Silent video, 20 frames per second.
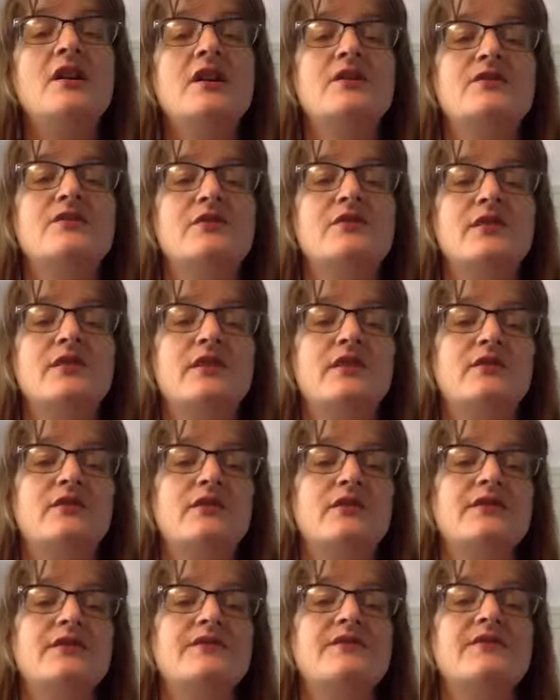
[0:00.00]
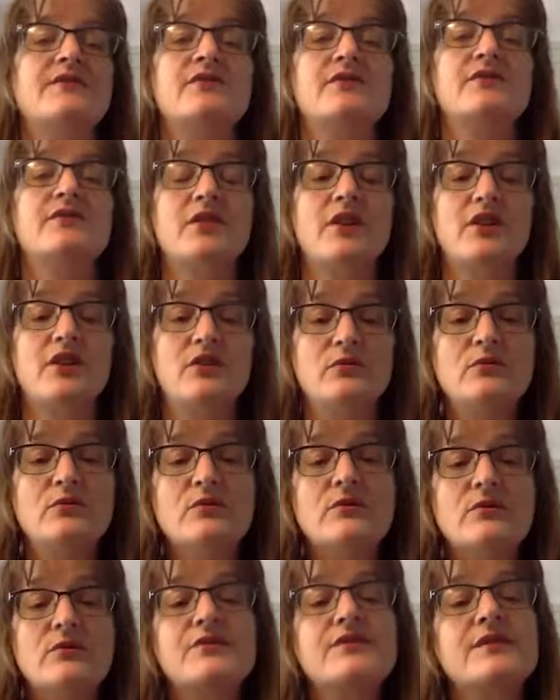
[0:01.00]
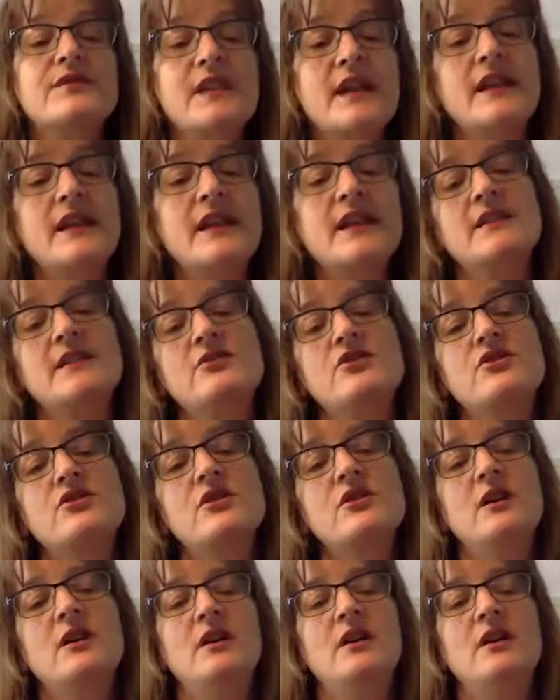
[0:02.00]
So here is the secure stage,